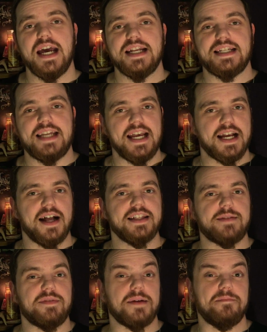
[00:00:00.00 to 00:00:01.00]
to take on
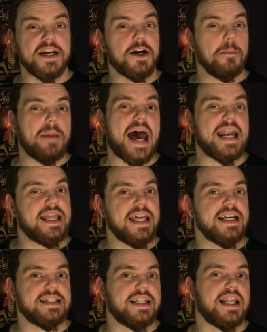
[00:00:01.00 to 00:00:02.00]
some of the bigger bad
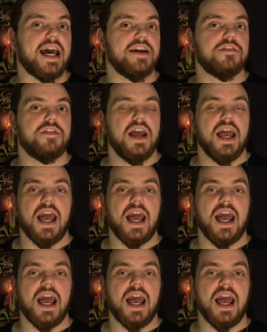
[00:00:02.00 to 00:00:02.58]
things in life.